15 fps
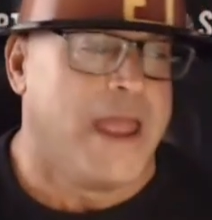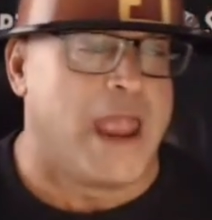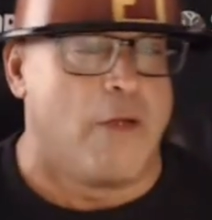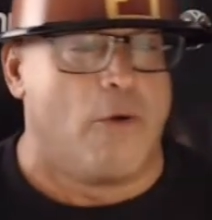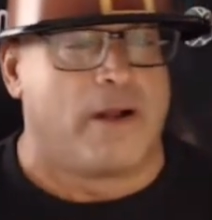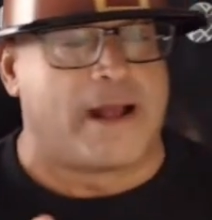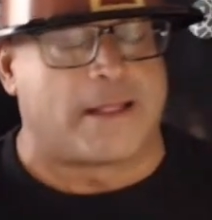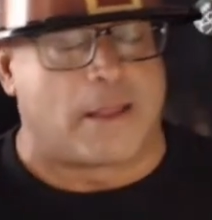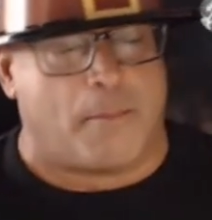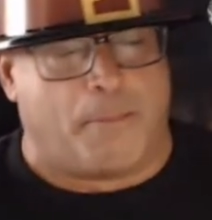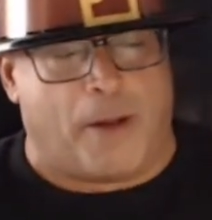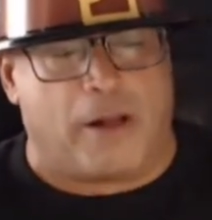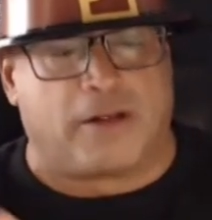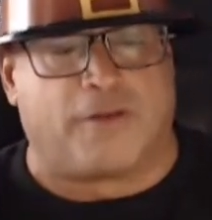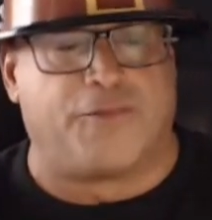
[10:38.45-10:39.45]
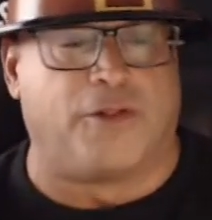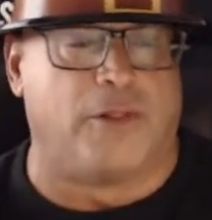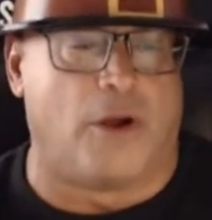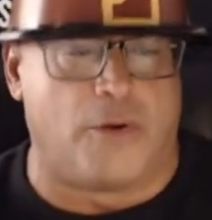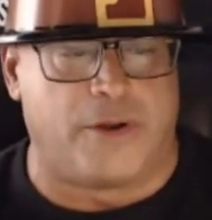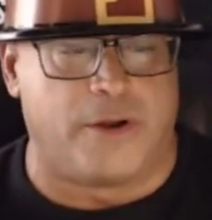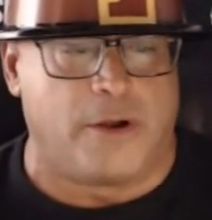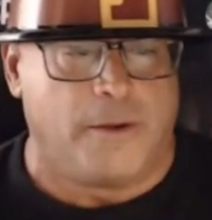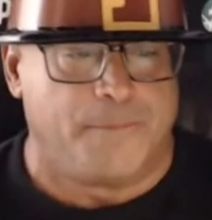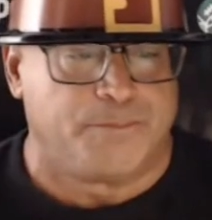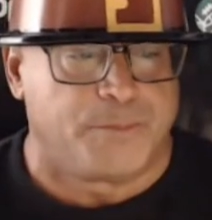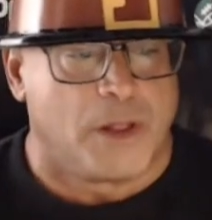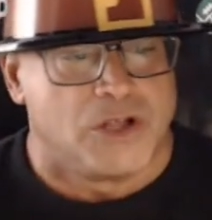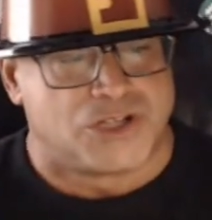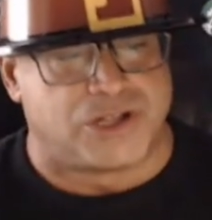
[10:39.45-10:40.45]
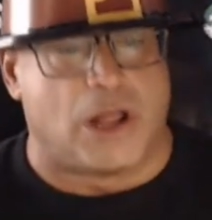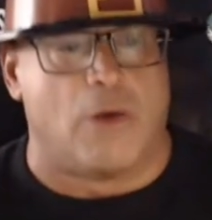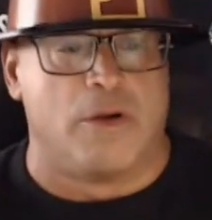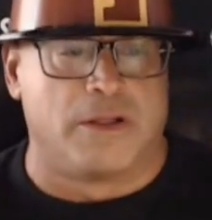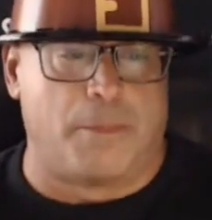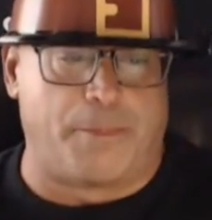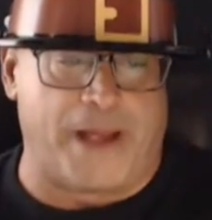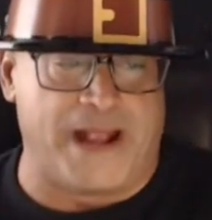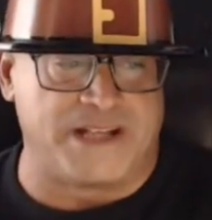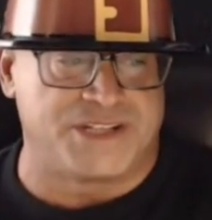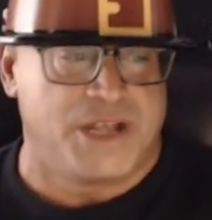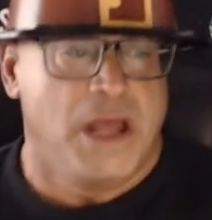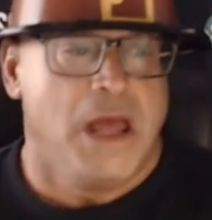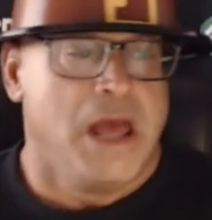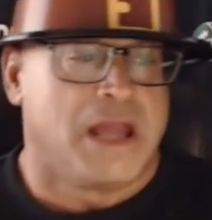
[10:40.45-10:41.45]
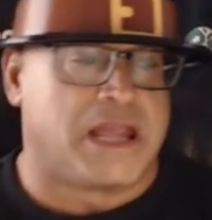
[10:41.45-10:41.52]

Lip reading: He will get the bulk of the load here, blowing the pace,